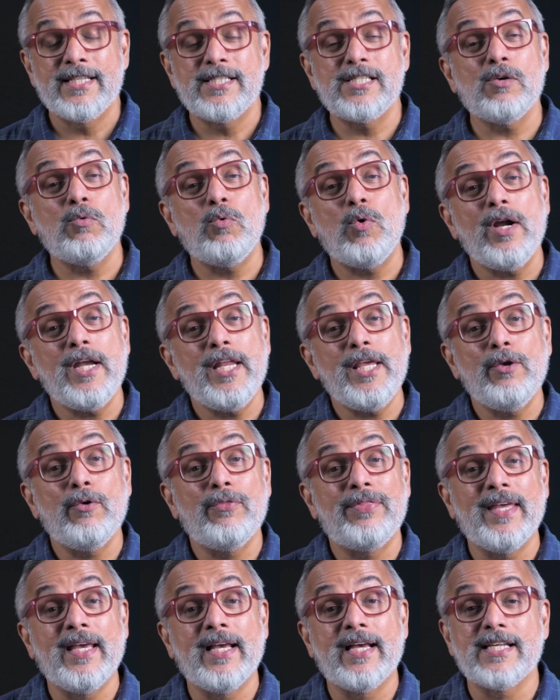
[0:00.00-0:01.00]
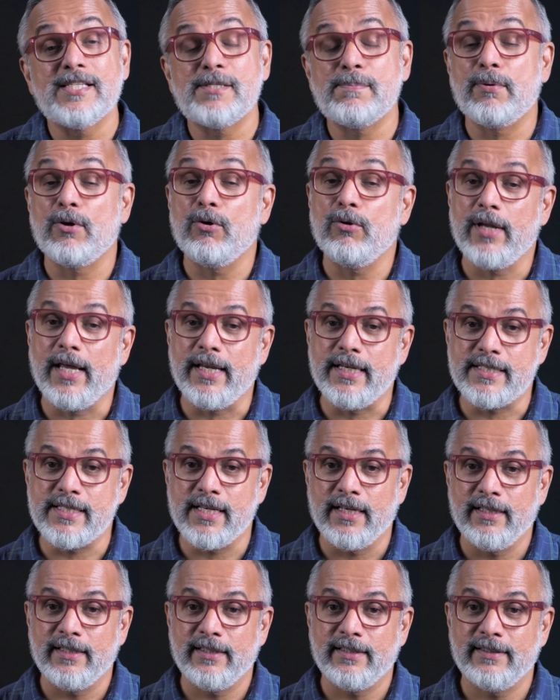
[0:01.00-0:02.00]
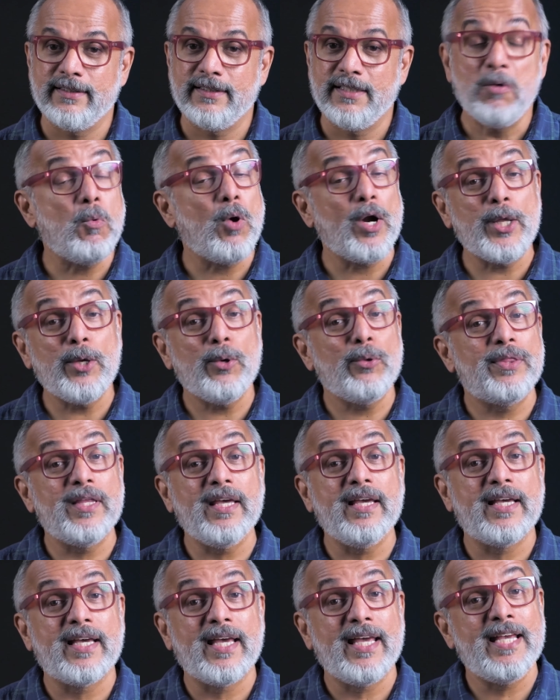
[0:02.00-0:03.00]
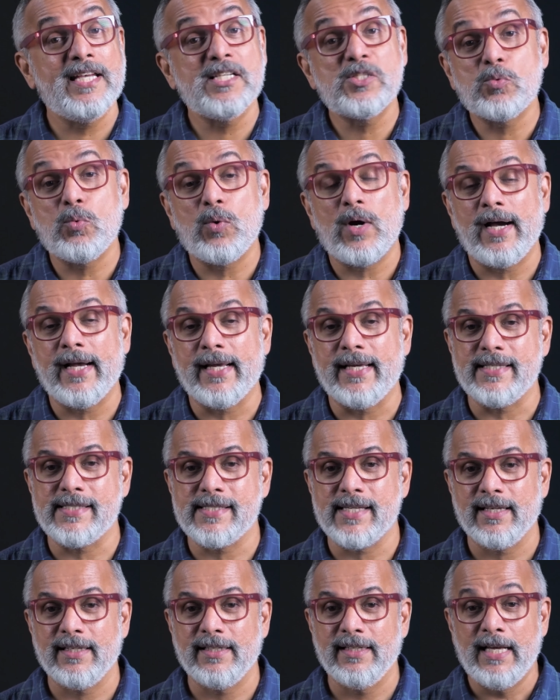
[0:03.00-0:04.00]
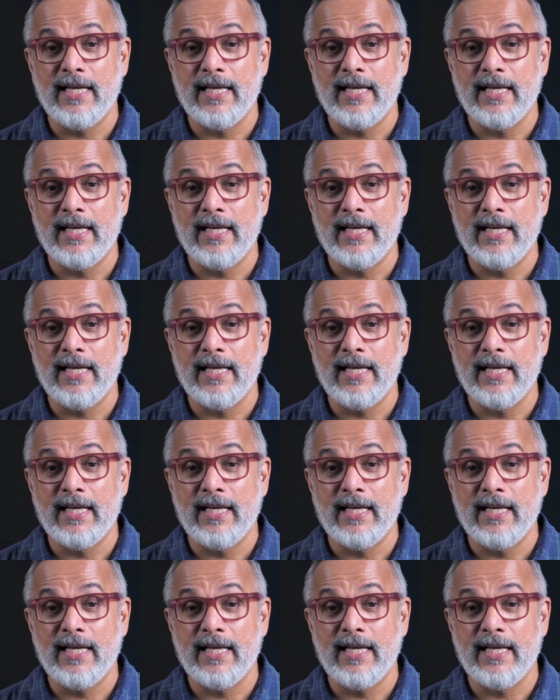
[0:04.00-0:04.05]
So what do you think is prudent? What do you think is wise?